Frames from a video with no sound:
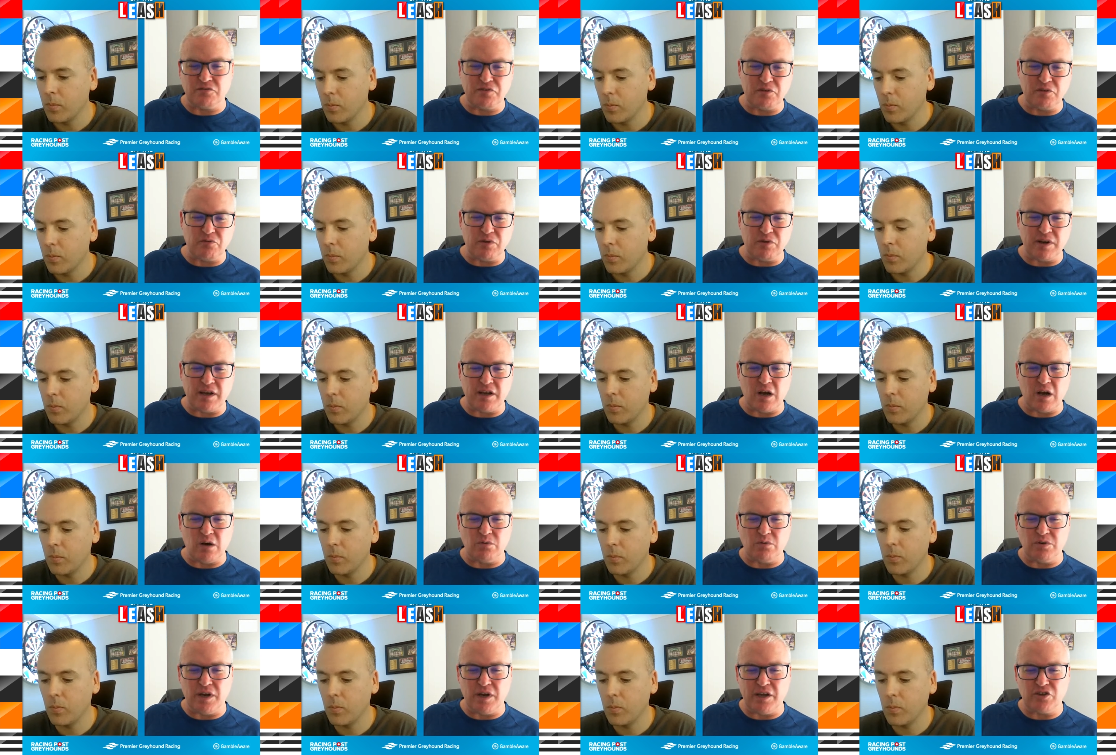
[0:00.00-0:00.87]
Speaker 1: I think when they
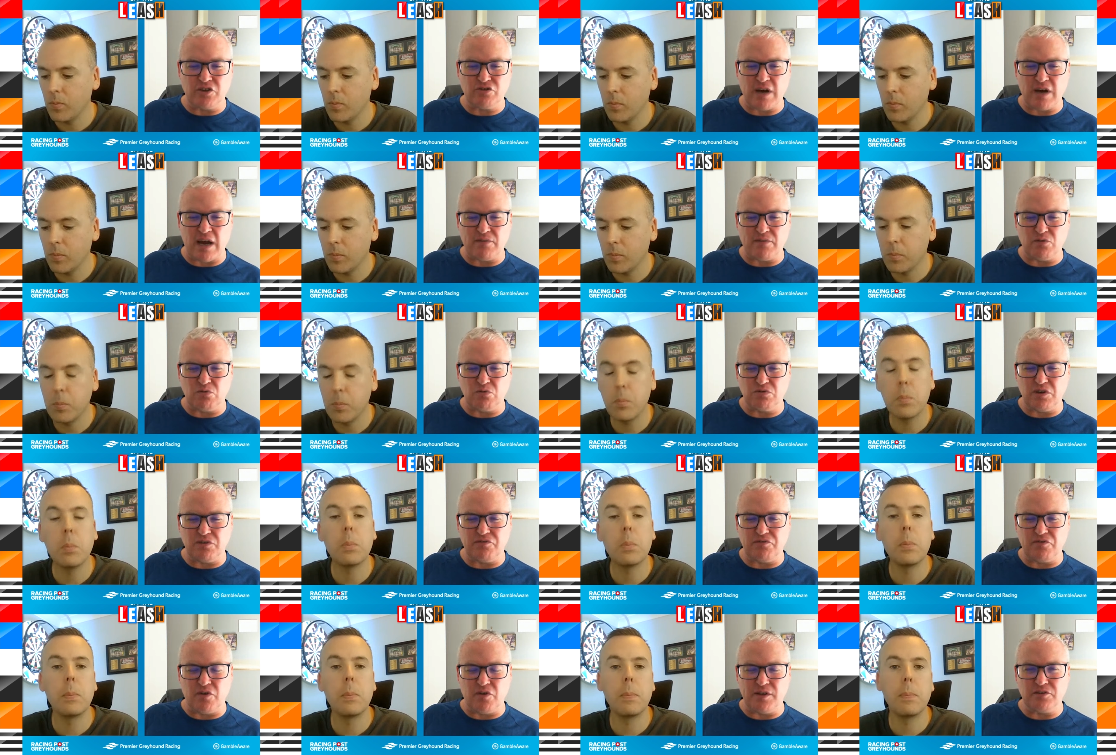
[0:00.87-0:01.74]
go on their travels,
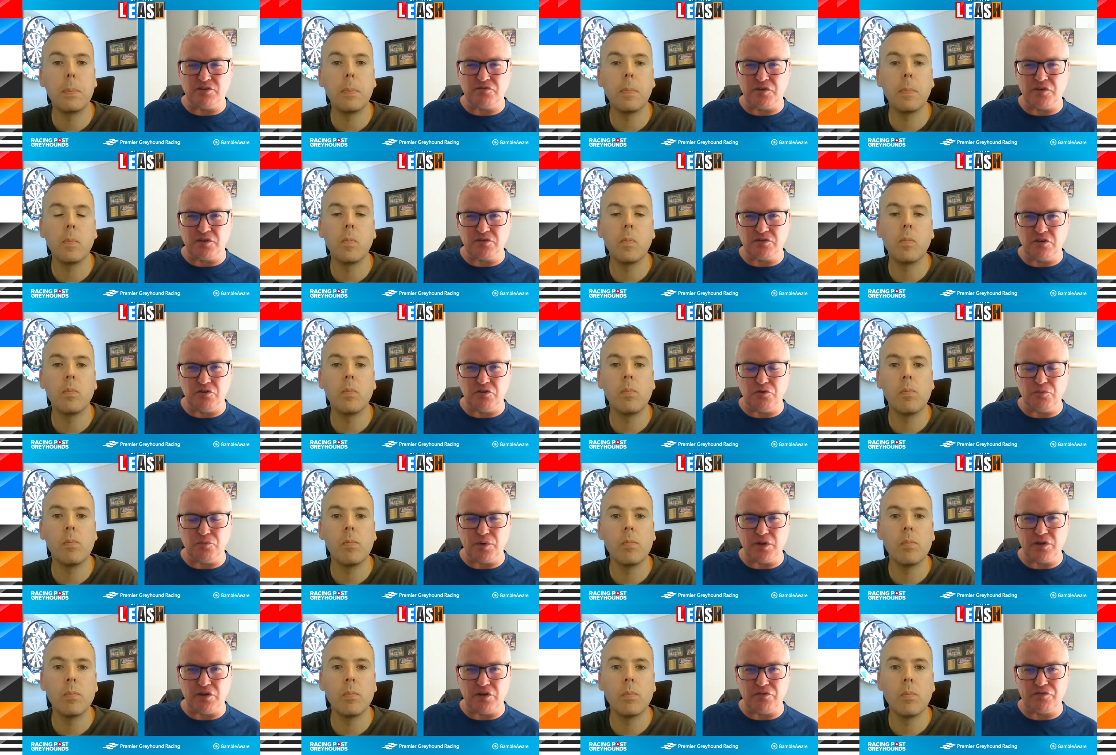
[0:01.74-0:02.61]
he finds things a little
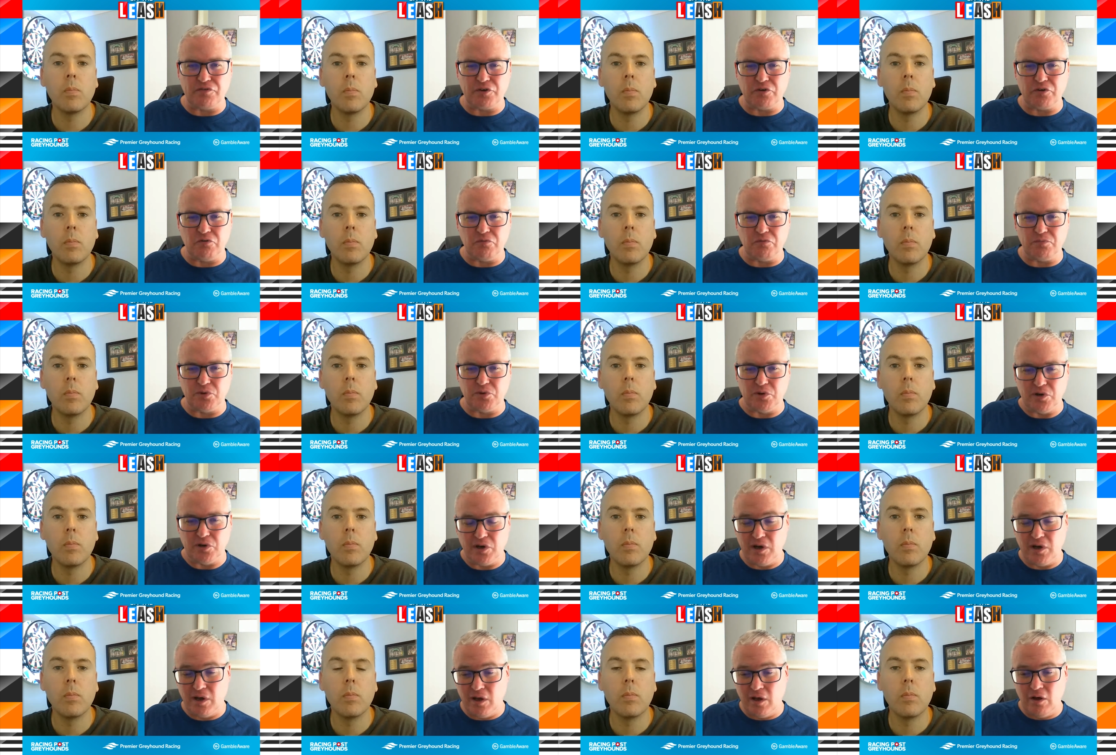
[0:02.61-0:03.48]
bit difficult,
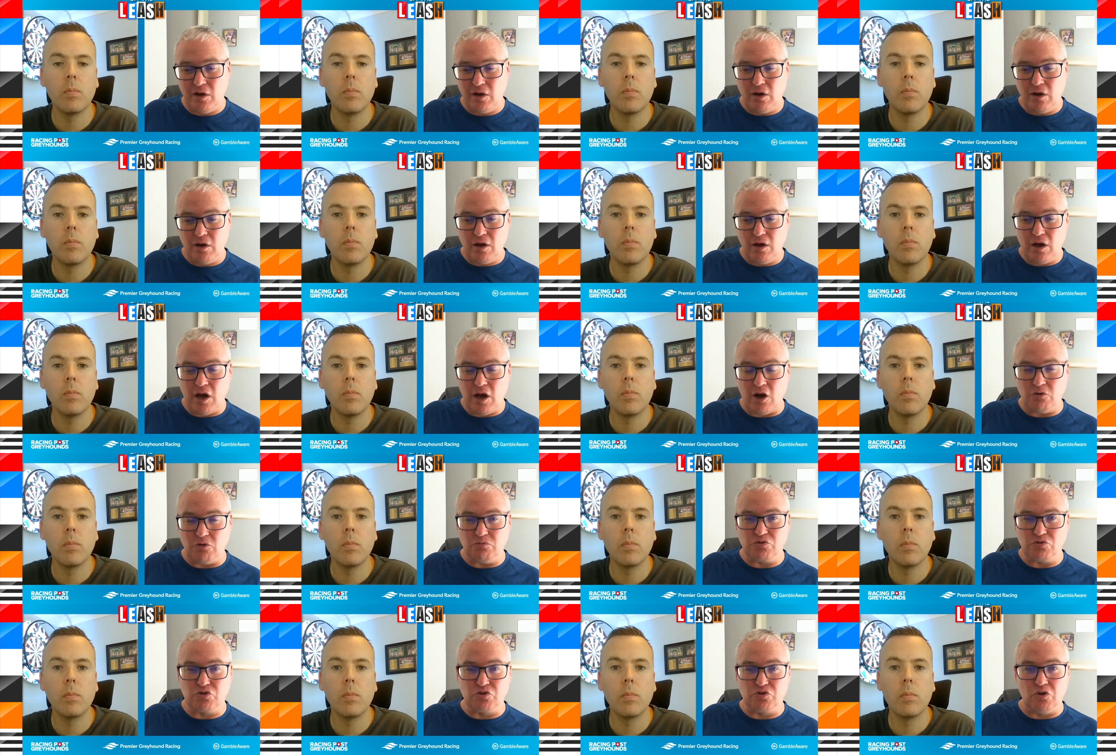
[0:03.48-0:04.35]
but
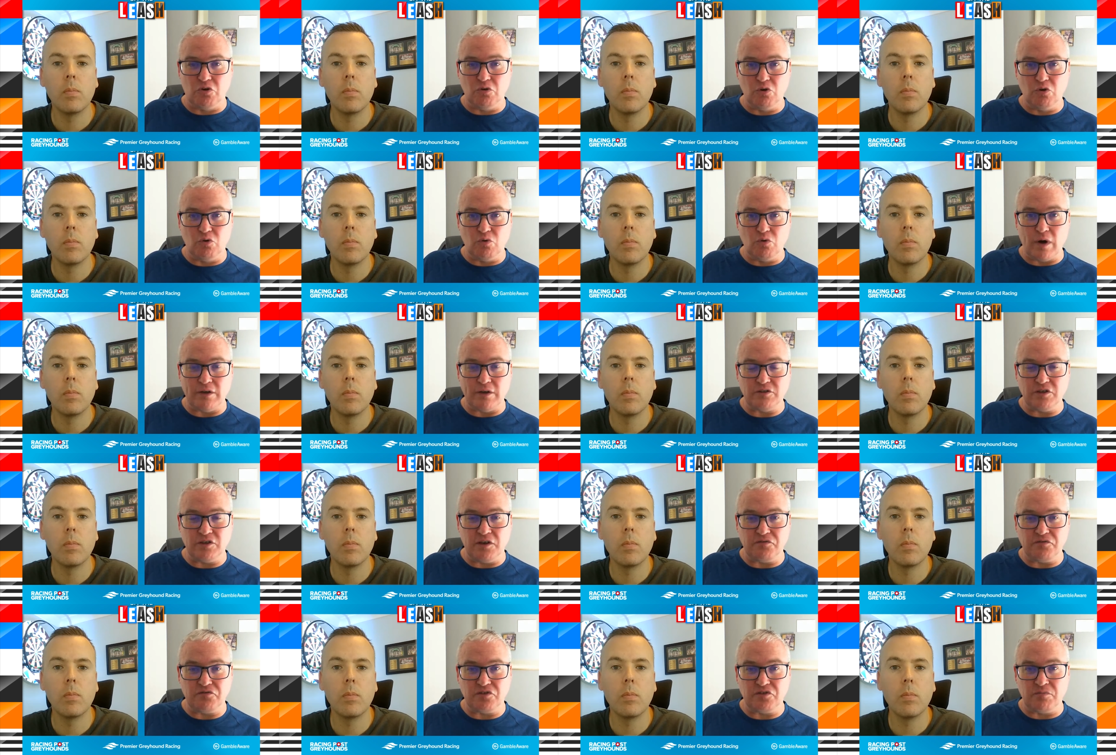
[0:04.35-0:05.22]
home soil always
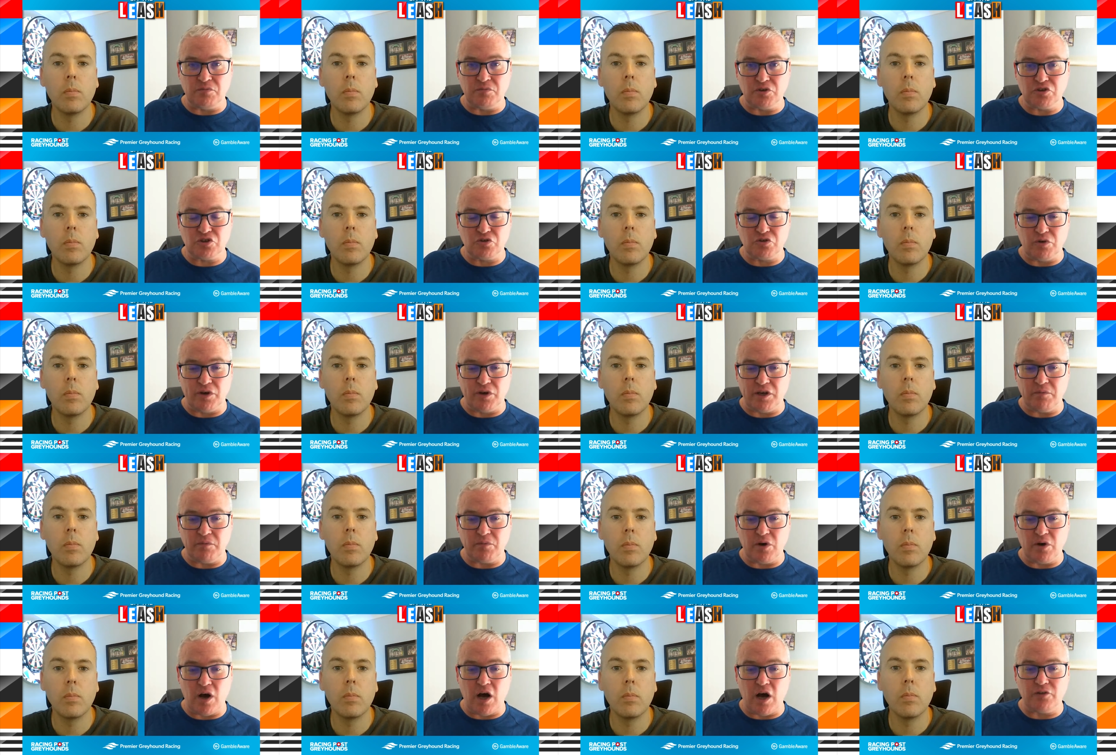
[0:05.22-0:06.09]
gives him a
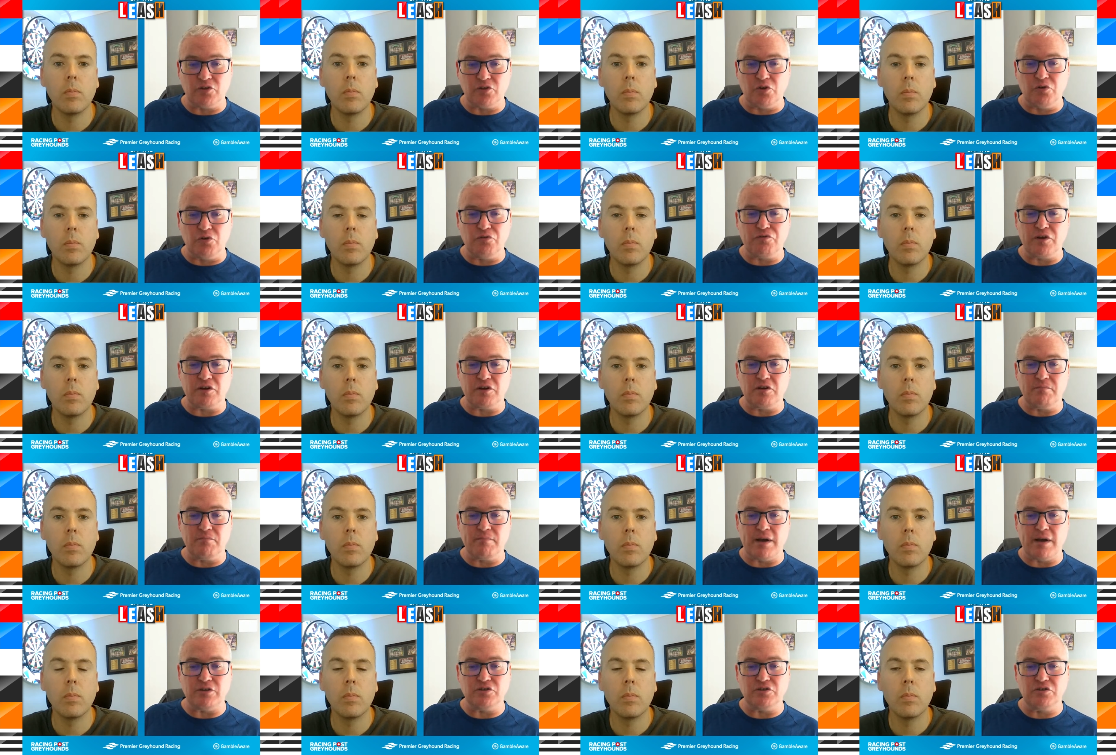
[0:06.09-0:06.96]
squeak. But I do think
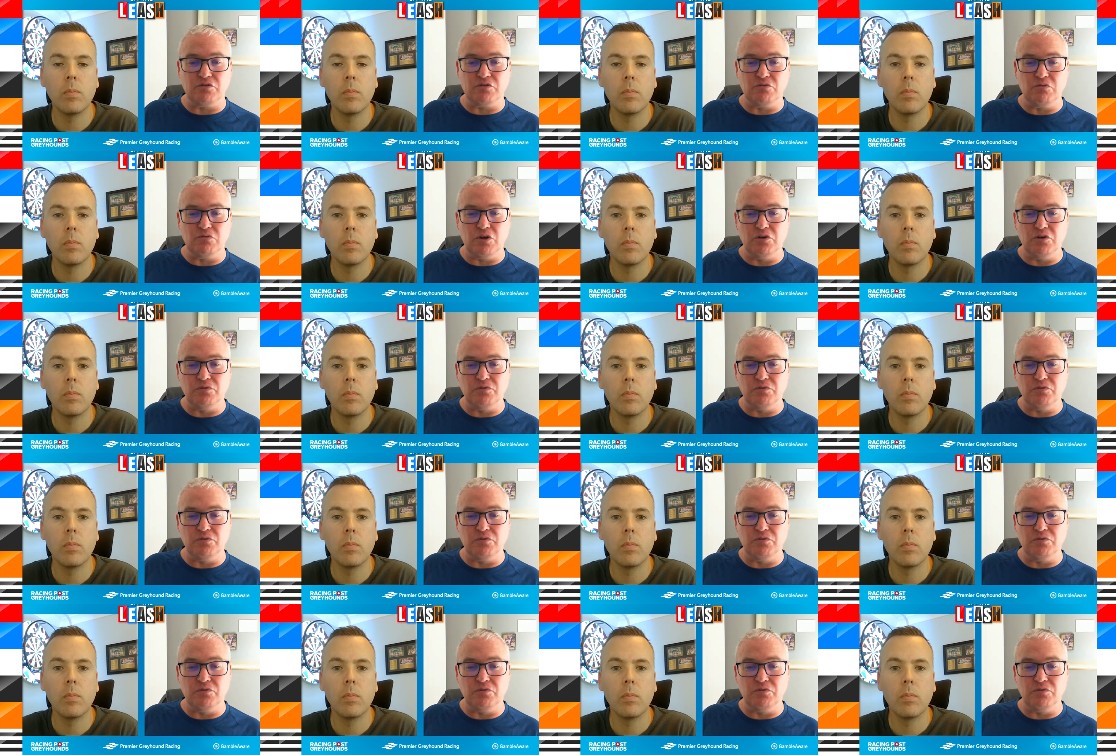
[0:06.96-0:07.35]
that Magical